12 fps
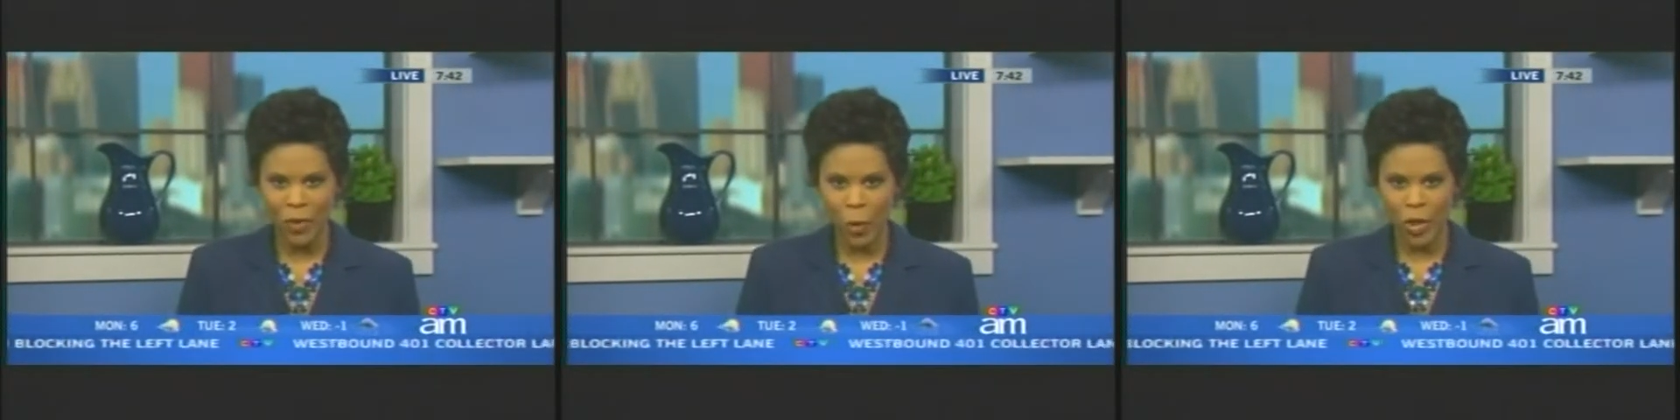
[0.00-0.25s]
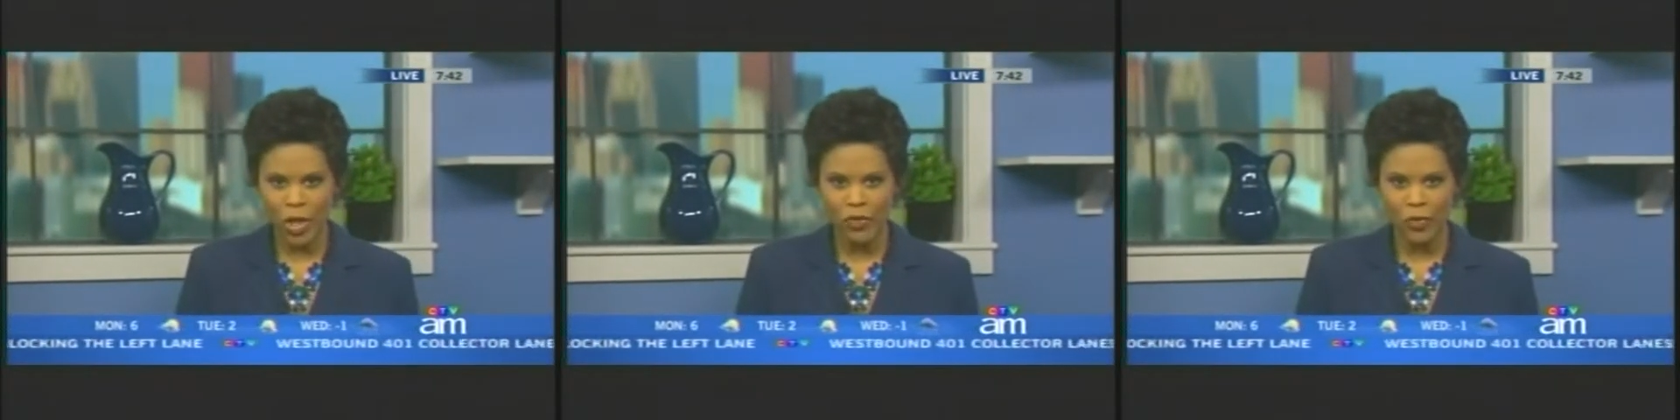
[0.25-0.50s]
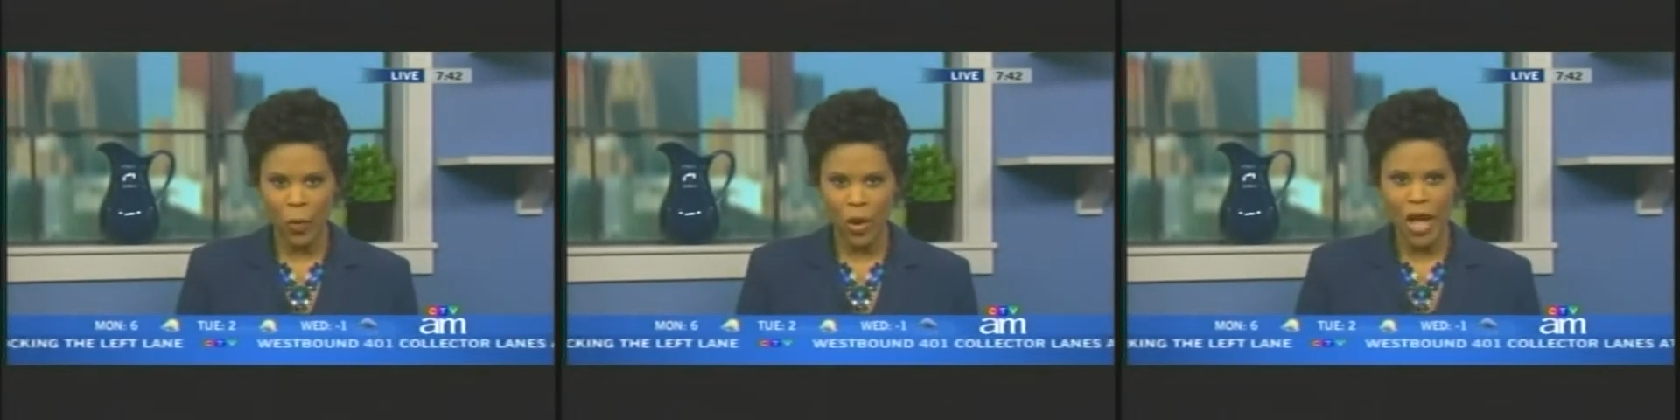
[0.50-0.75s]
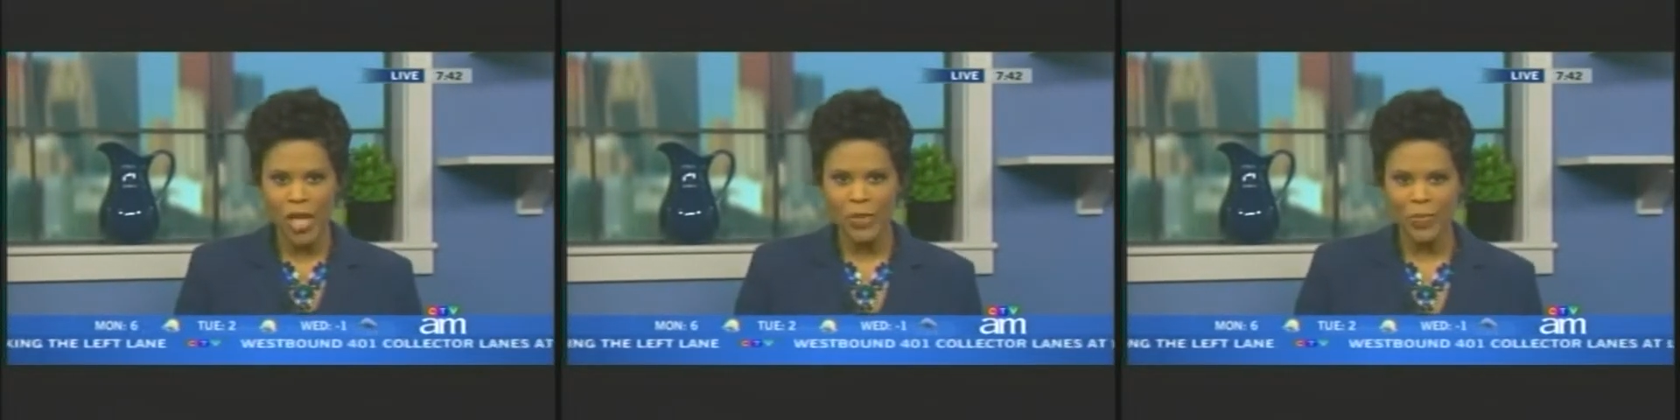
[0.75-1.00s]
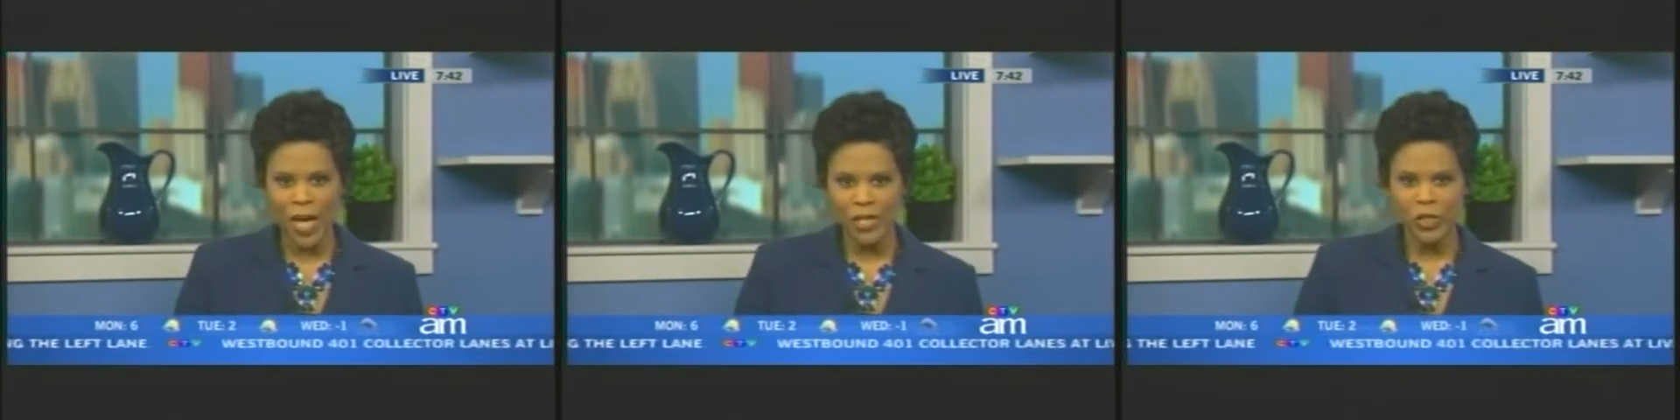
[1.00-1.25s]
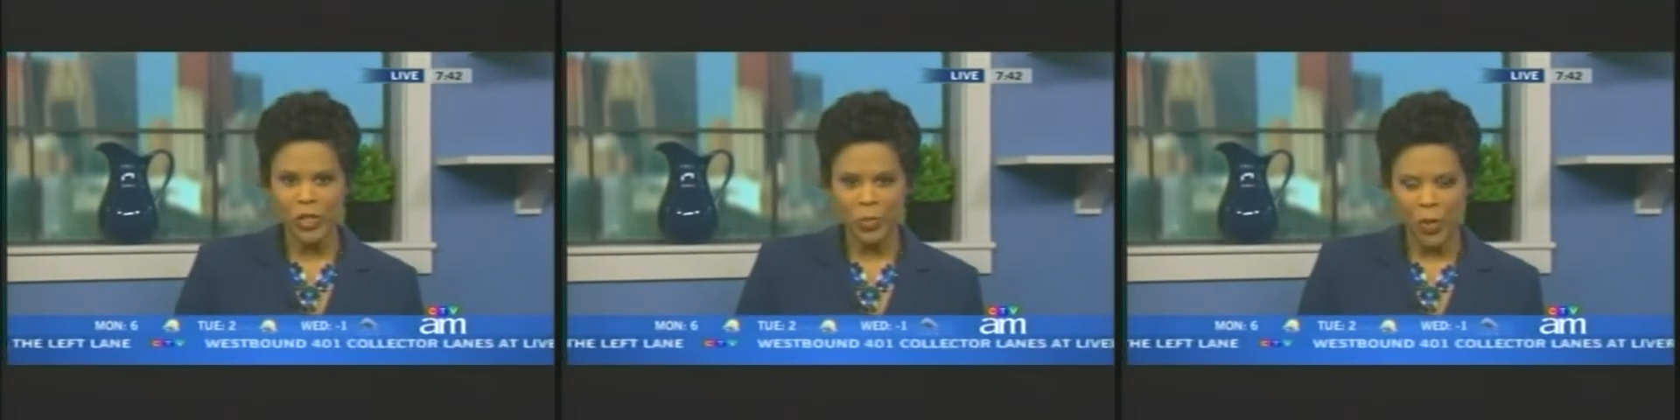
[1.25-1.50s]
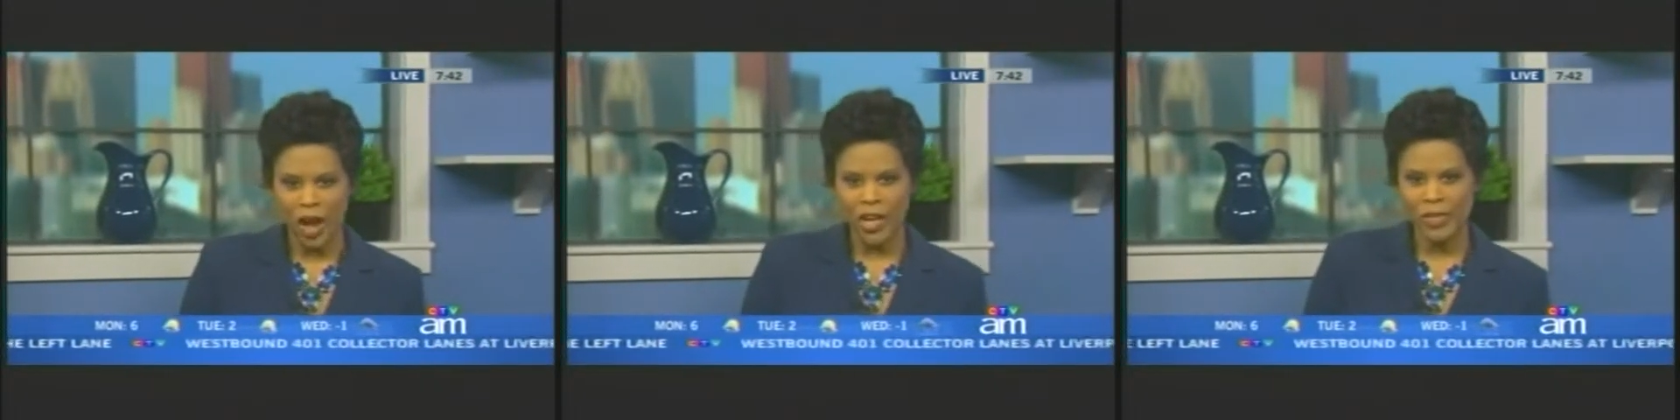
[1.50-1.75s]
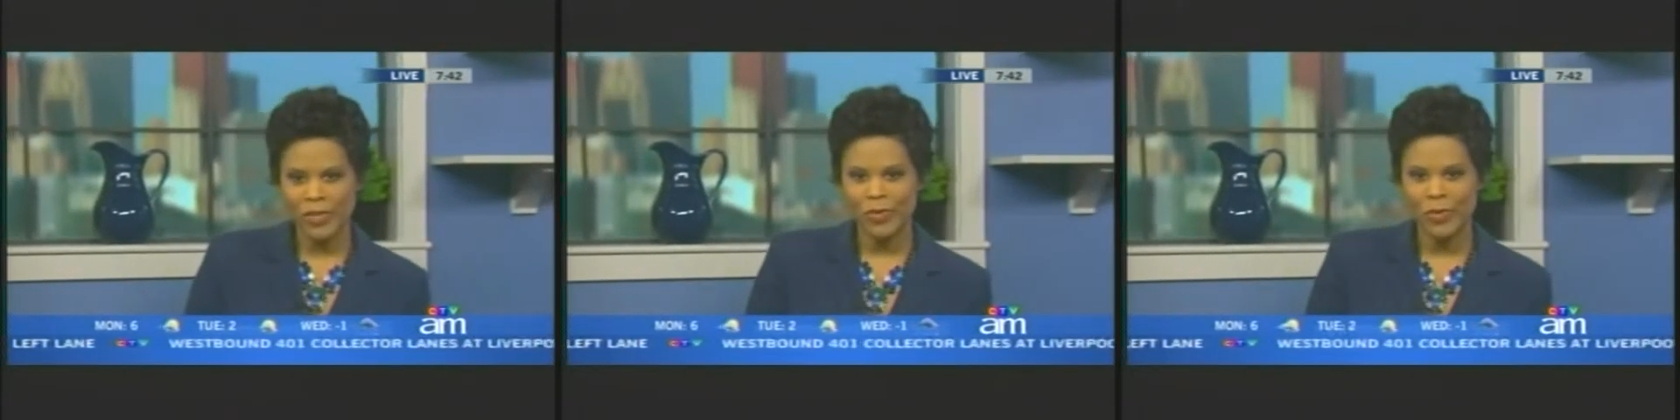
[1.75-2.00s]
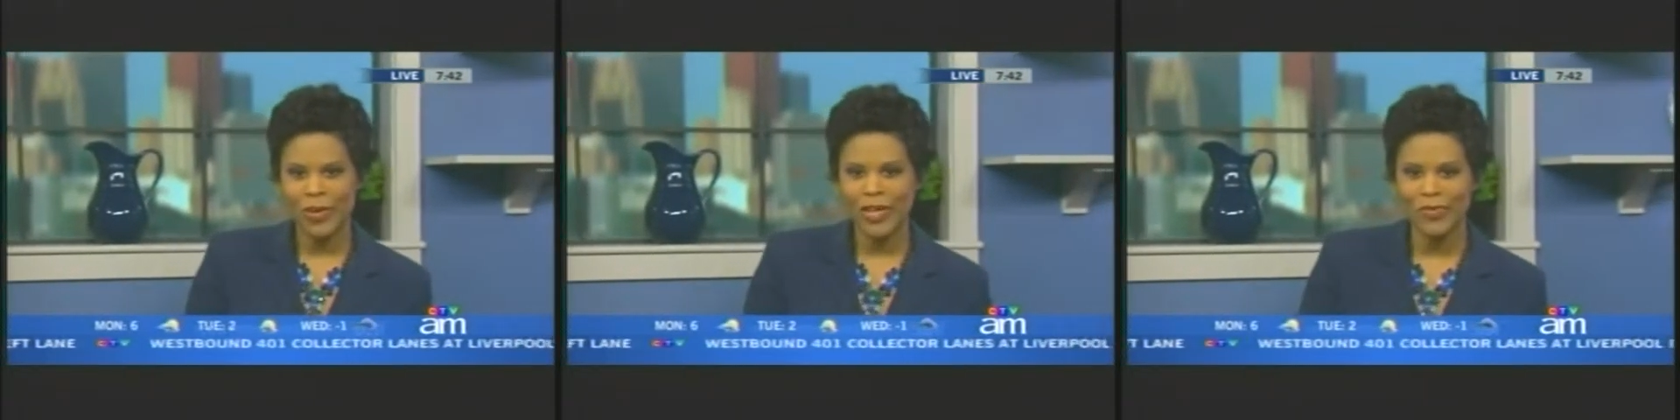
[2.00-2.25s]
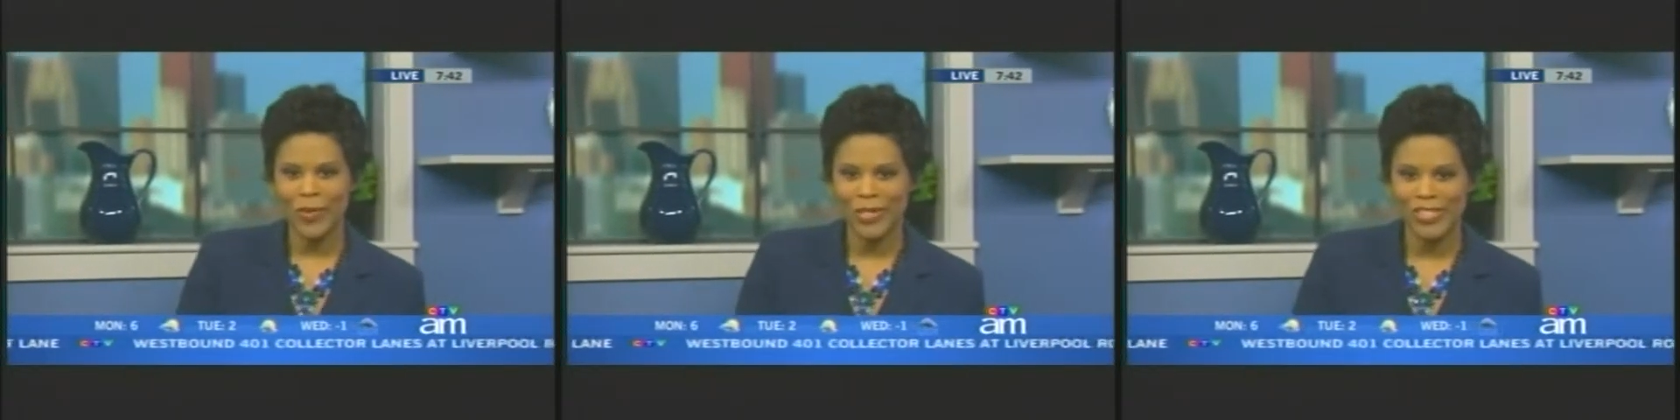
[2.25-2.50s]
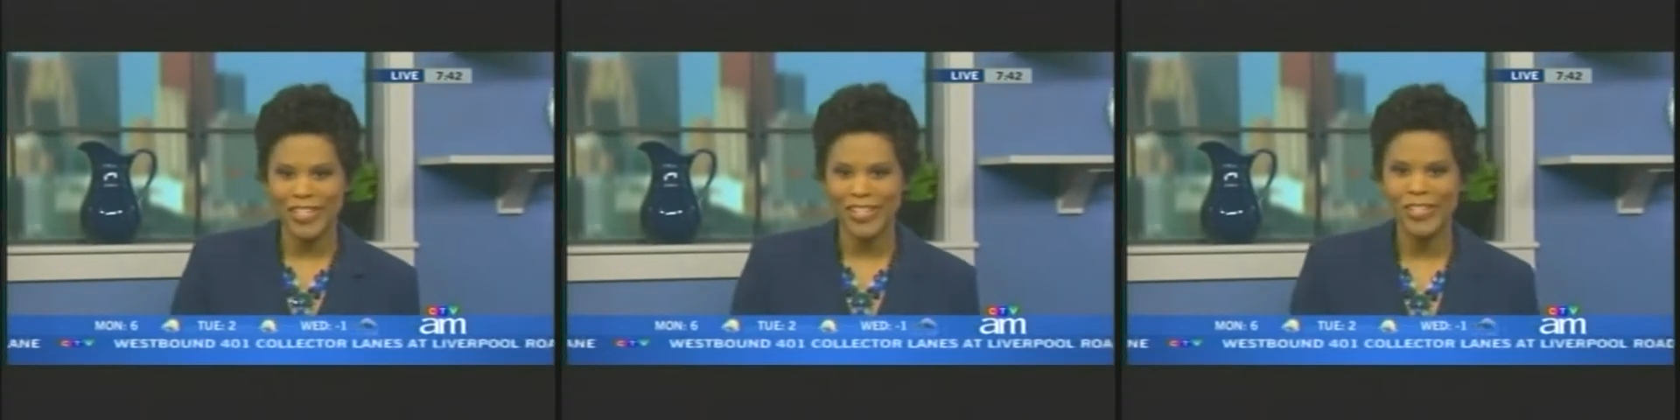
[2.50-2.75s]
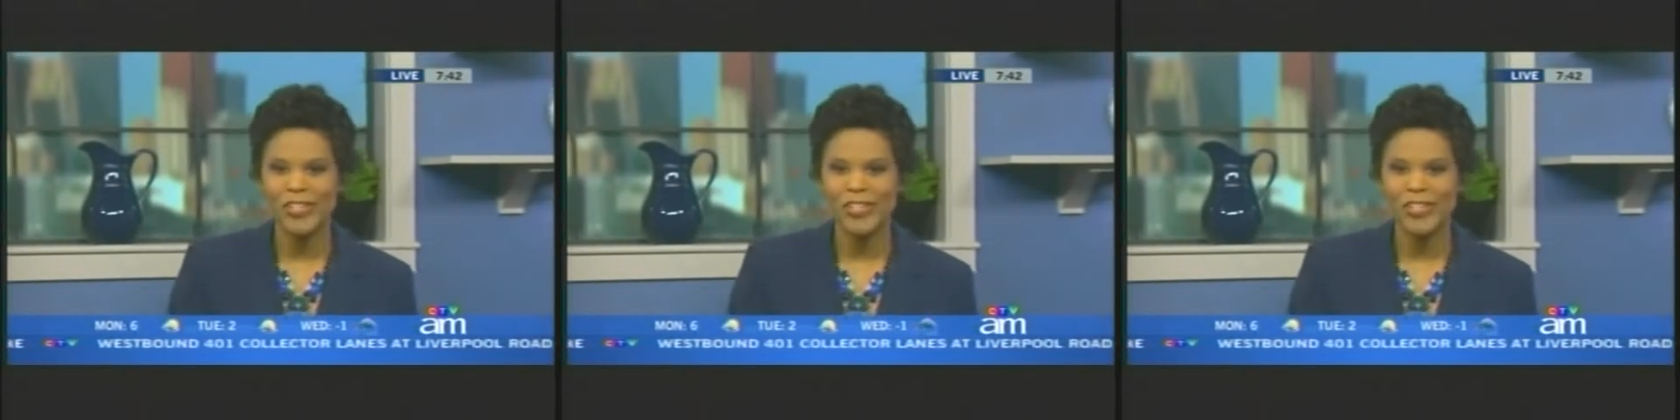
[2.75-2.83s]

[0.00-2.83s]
voting for the best new products of 2014.